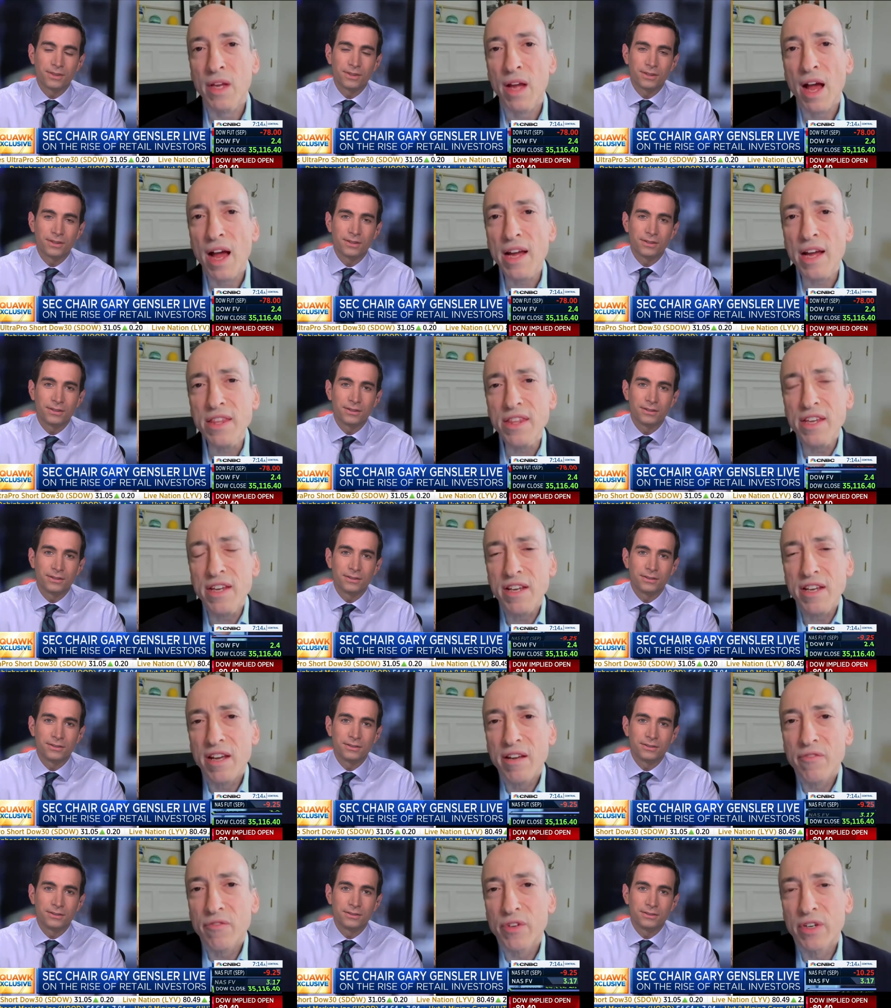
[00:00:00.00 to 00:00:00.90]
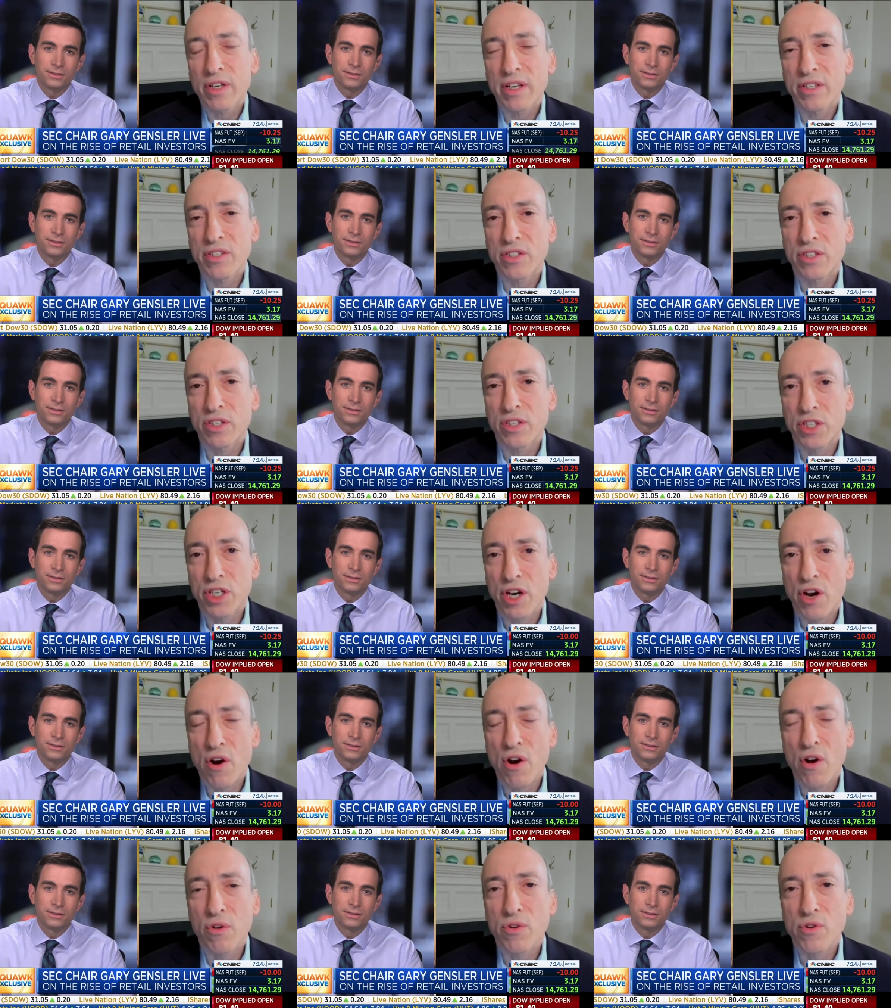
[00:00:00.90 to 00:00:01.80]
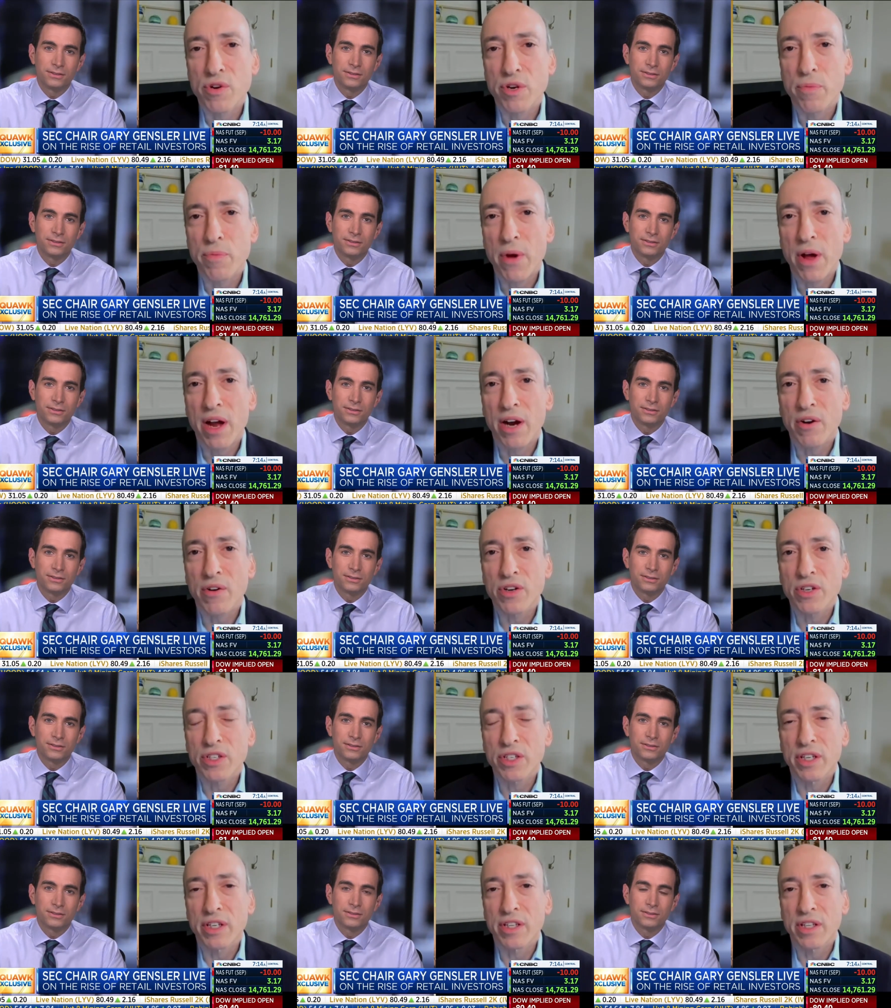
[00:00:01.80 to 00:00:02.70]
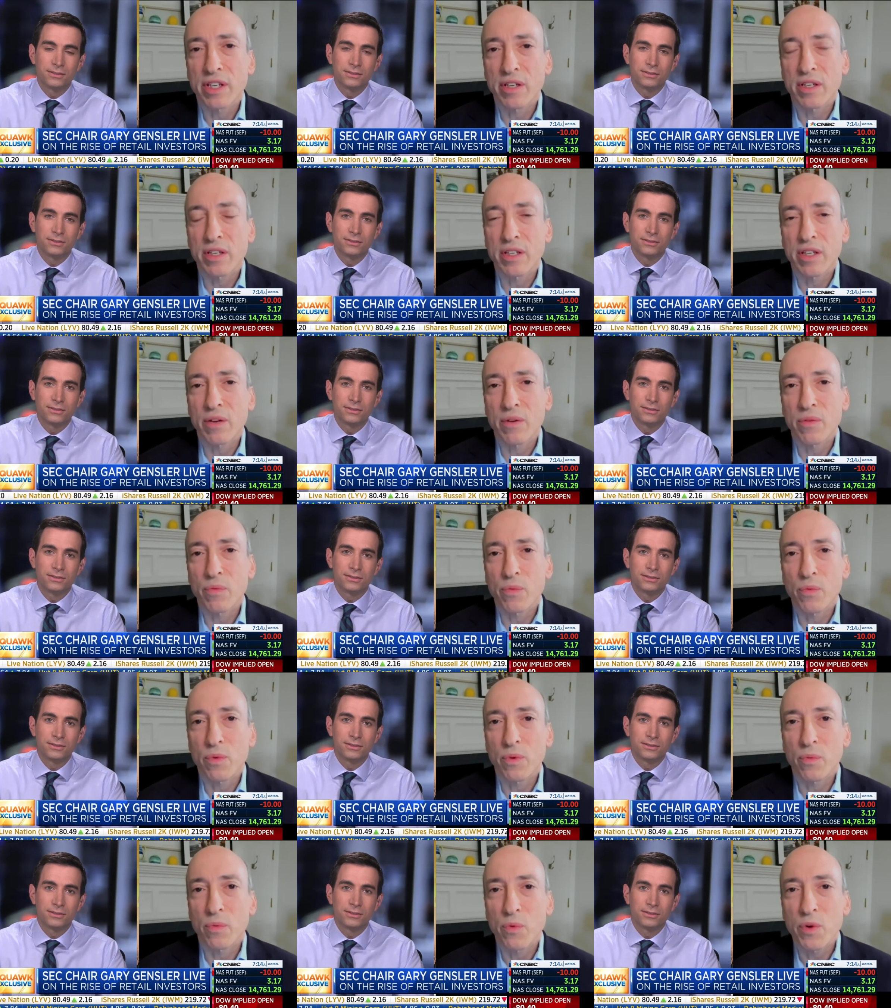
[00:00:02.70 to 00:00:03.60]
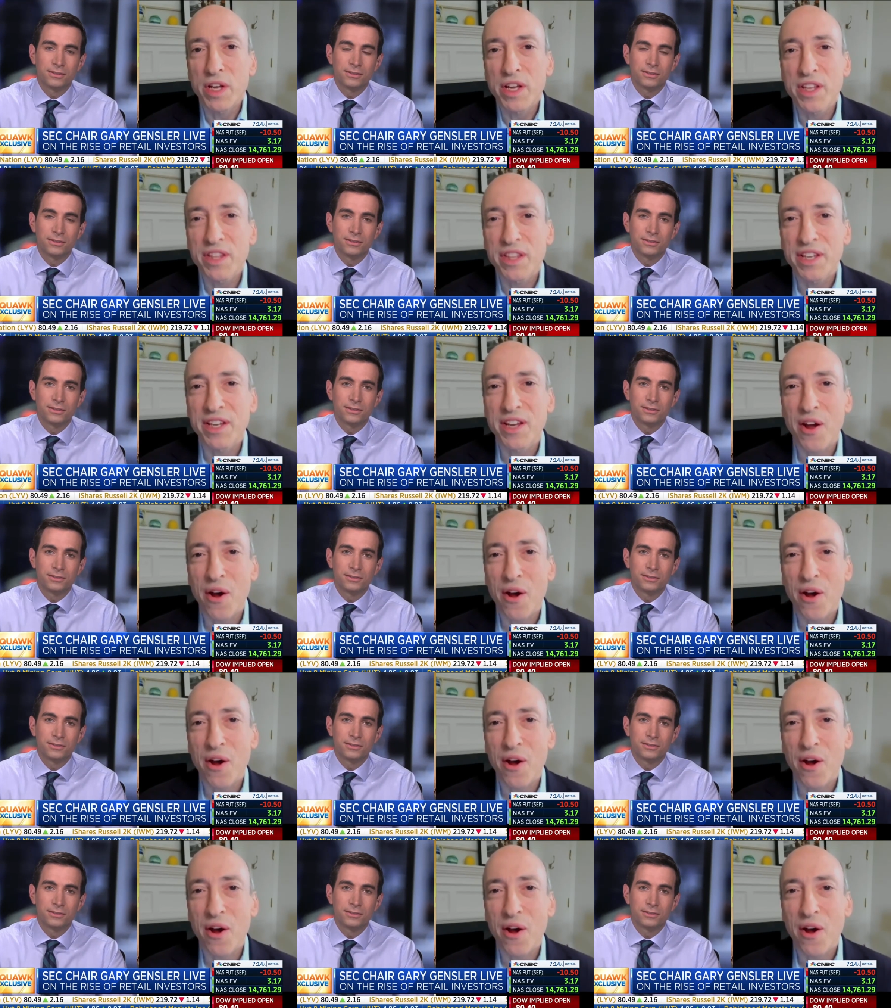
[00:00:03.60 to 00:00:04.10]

Speaker 1: I think of it as shareholder democracy that, that we, the